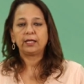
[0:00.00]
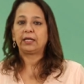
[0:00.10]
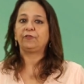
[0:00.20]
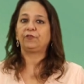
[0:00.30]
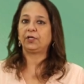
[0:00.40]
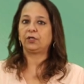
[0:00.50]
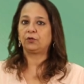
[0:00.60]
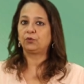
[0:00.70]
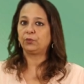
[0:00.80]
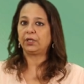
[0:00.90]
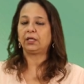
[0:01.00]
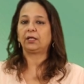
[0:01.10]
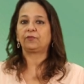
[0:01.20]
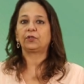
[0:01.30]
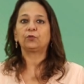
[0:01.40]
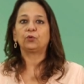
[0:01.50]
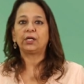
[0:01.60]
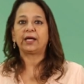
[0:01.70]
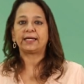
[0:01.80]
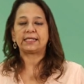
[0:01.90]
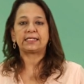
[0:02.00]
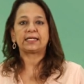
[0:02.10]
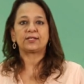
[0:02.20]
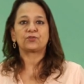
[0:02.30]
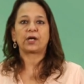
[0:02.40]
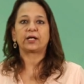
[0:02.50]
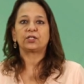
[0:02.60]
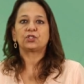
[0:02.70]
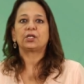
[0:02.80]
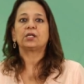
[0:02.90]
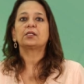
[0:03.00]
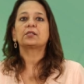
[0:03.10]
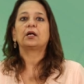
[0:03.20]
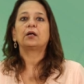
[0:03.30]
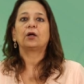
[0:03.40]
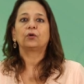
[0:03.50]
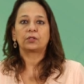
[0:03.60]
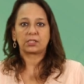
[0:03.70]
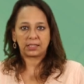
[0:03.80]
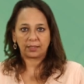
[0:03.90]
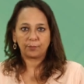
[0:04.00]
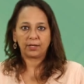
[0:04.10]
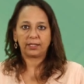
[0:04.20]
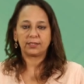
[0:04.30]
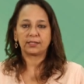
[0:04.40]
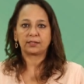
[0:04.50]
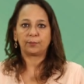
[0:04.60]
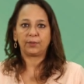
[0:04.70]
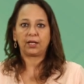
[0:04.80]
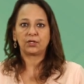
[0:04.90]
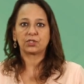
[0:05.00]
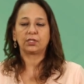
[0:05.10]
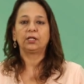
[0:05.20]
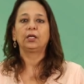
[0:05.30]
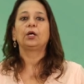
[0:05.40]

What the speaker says: If the whole IEC strategy is around stigma and discrimination,